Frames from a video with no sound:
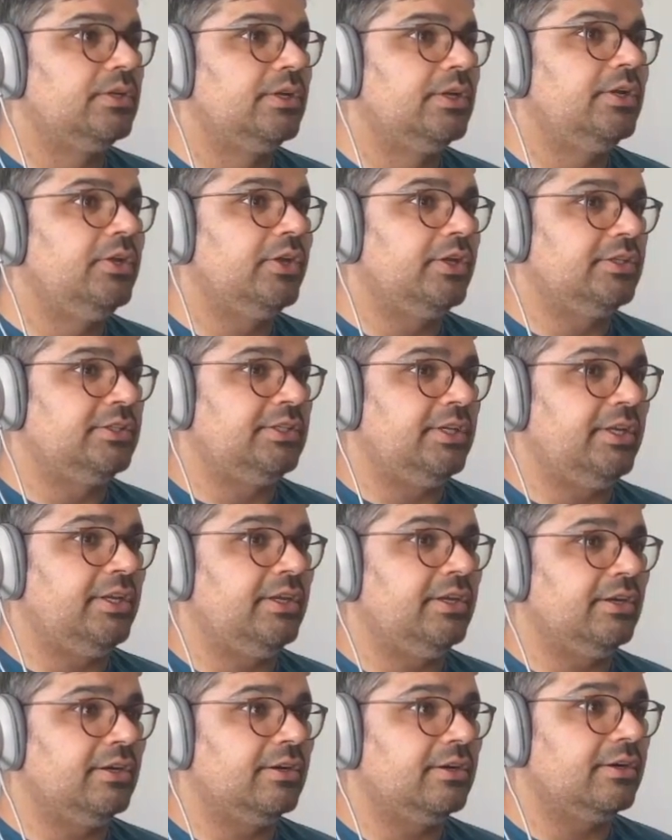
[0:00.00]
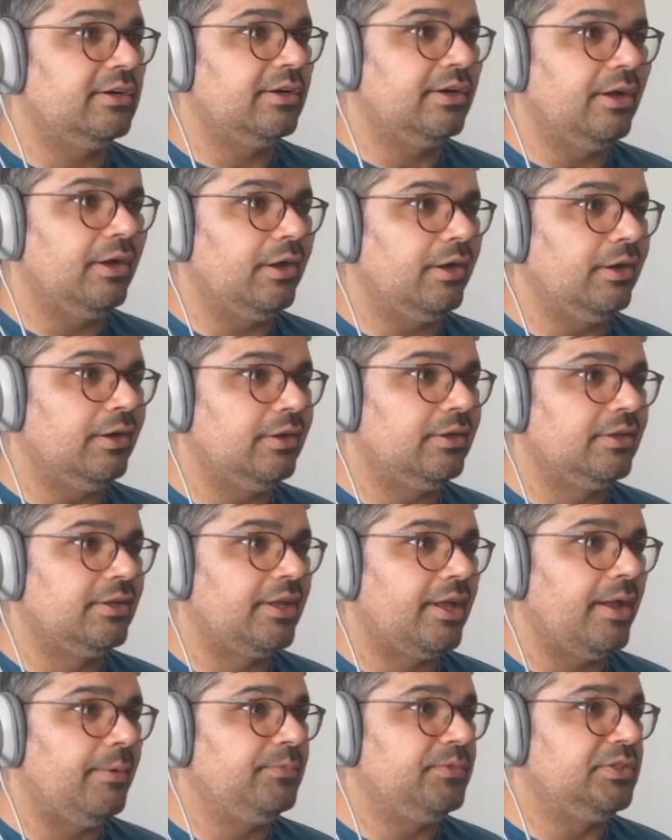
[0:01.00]
You can see here,
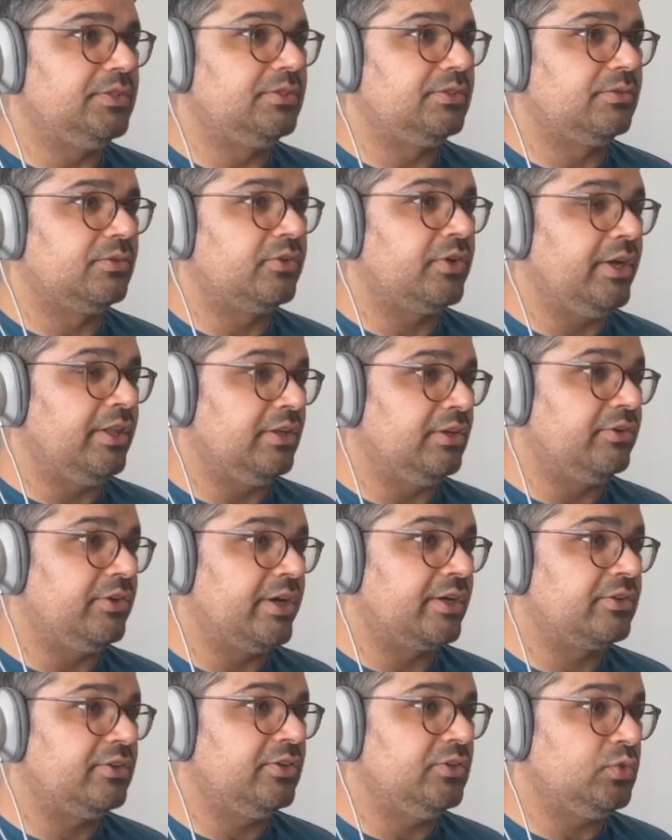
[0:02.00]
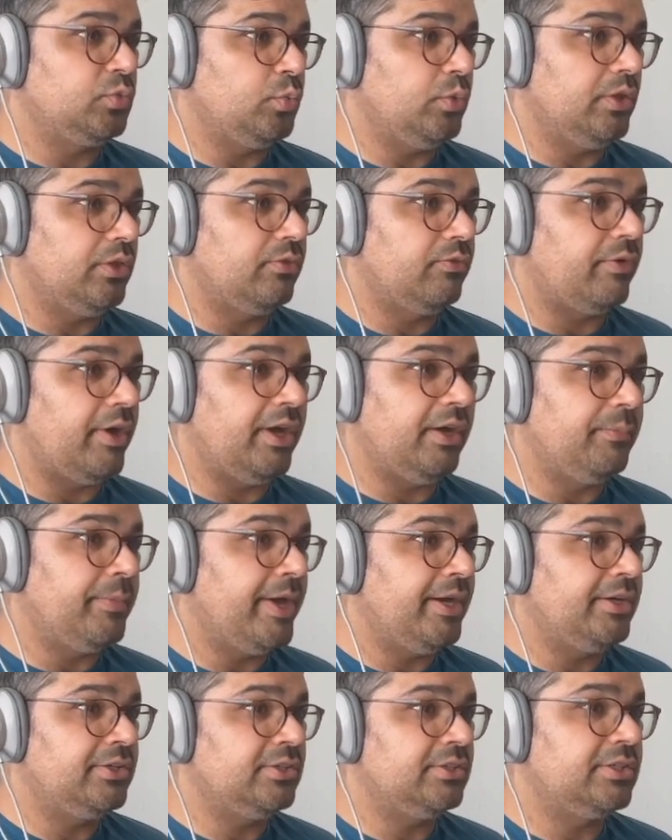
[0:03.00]
I'm just creating the directories with
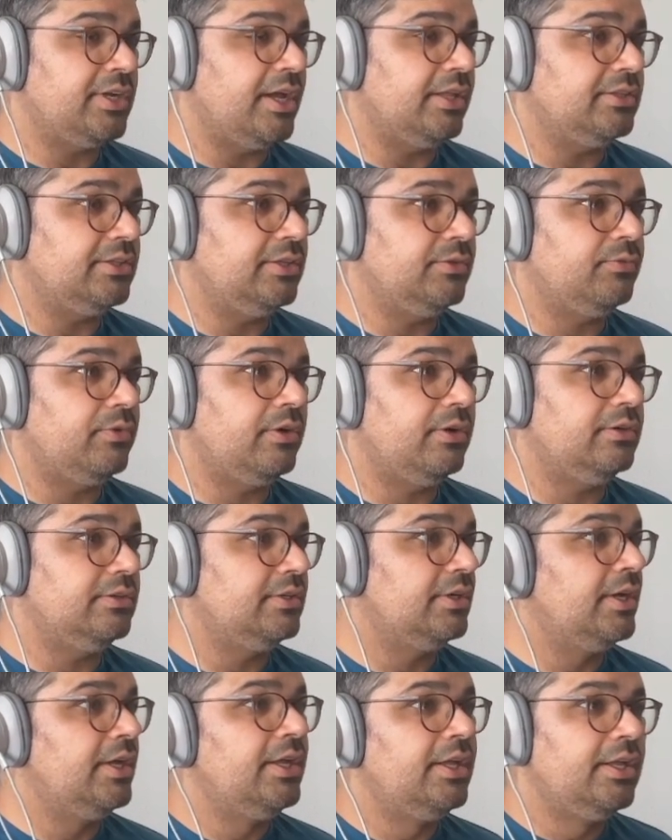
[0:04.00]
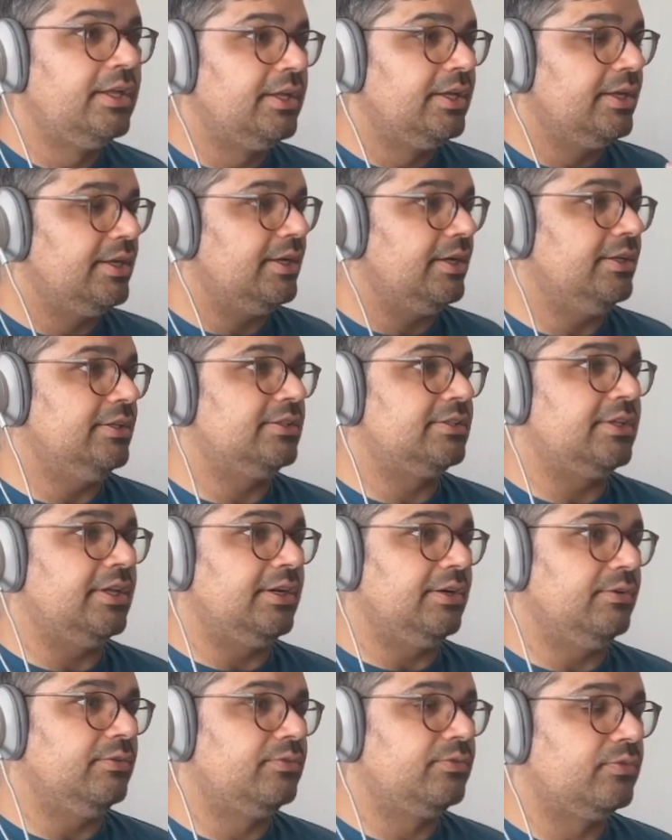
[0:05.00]
filemanager.default instead
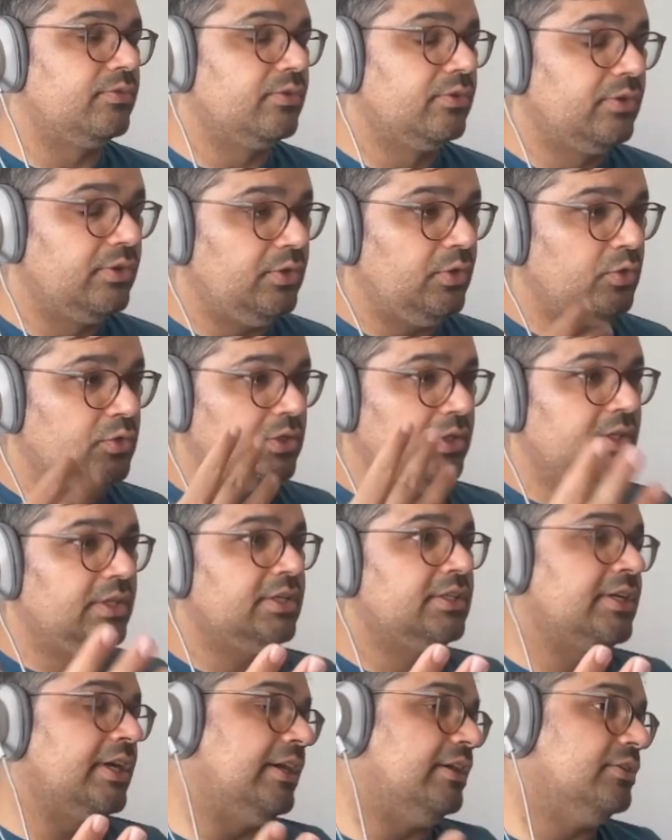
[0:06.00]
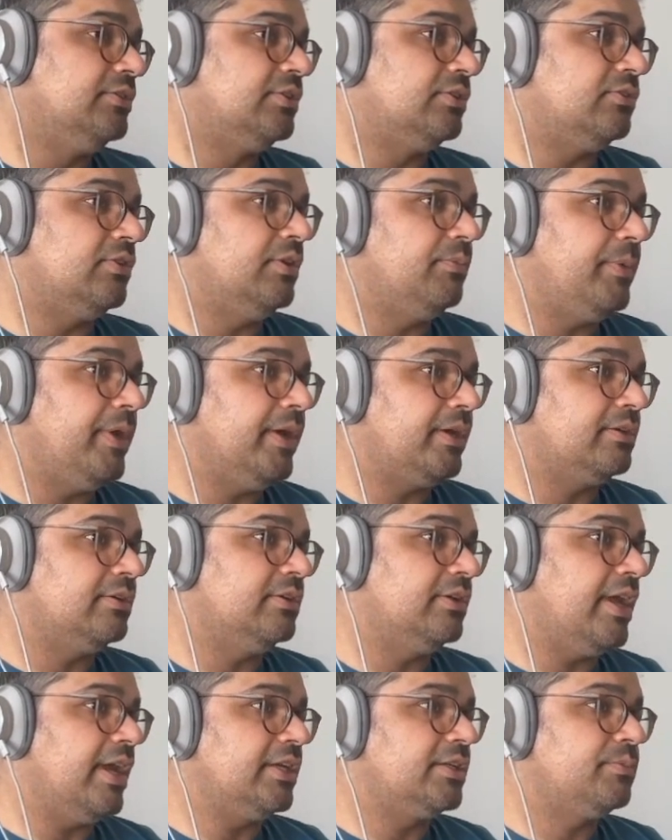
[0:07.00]
of using the shell to run
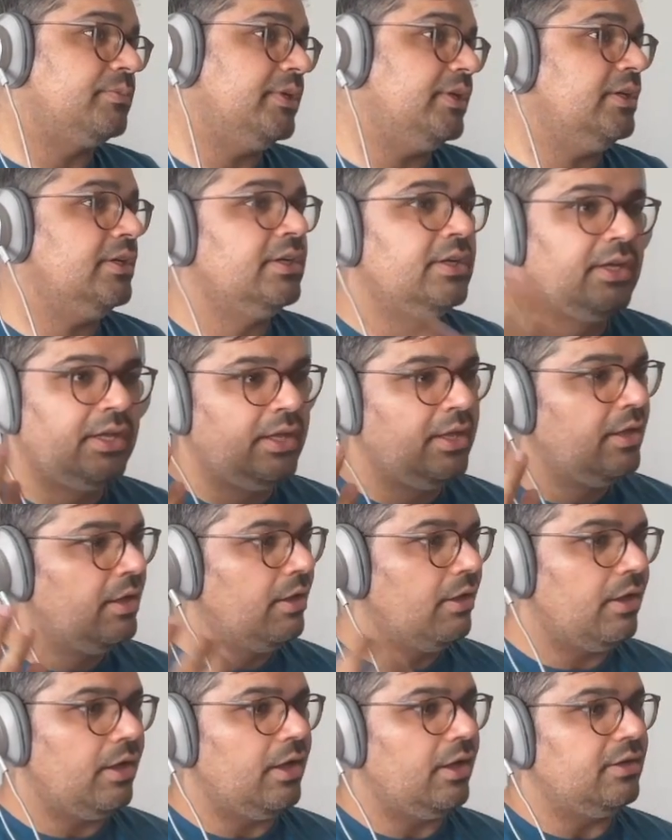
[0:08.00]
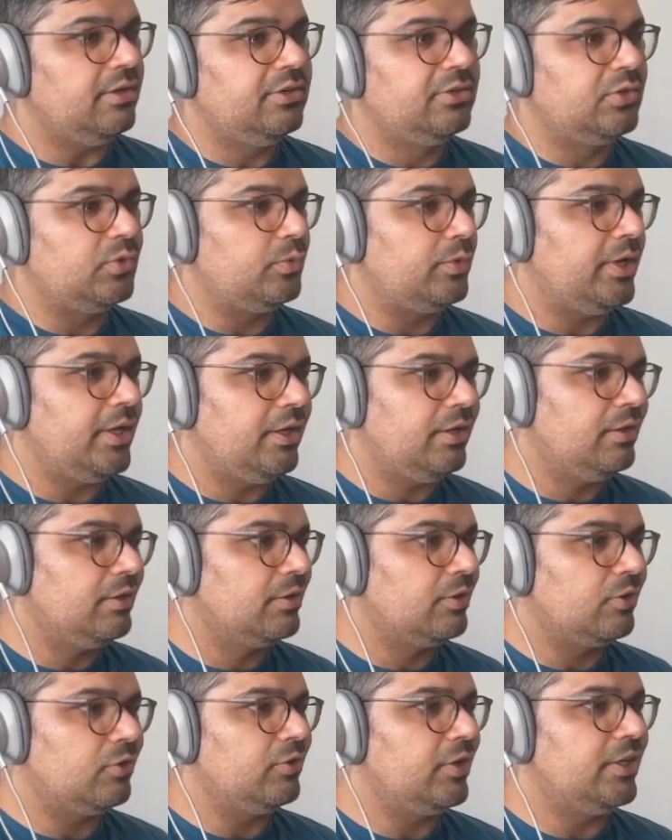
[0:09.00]
mkdir-p. Either way
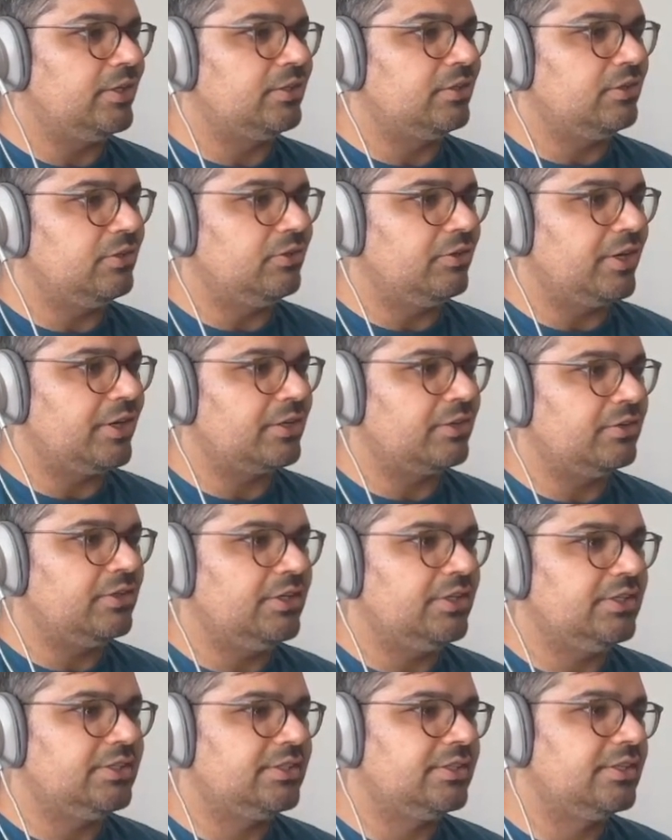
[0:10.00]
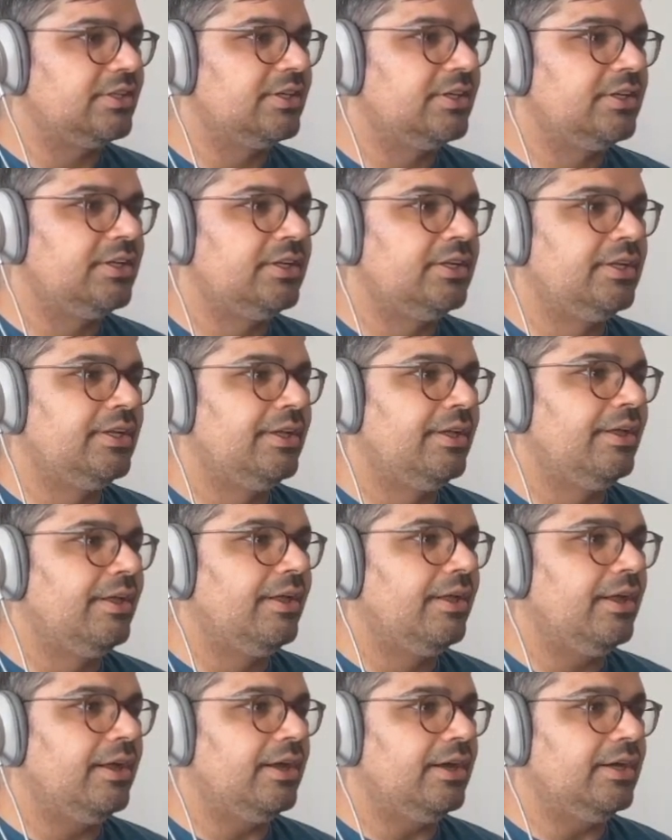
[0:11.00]
creates the directories.
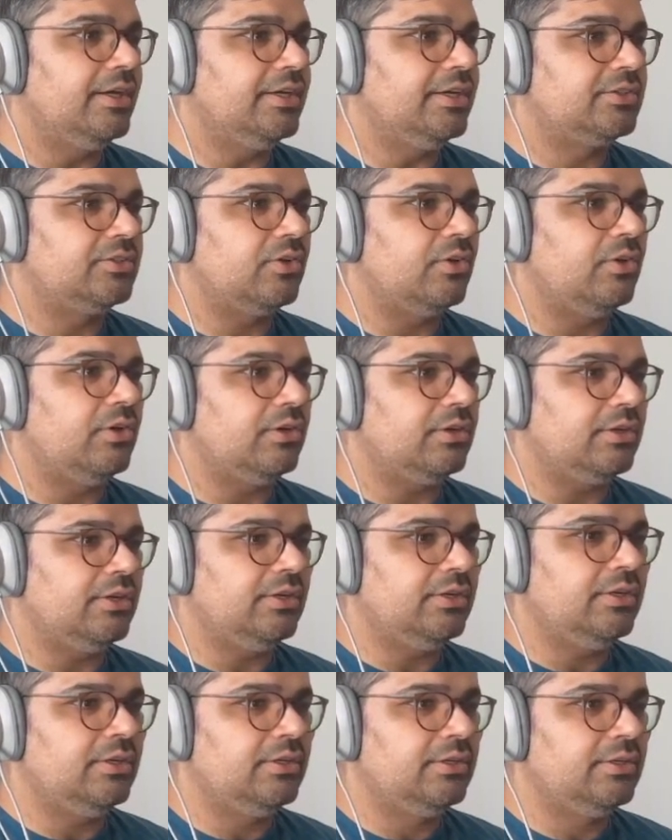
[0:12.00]
It's all good.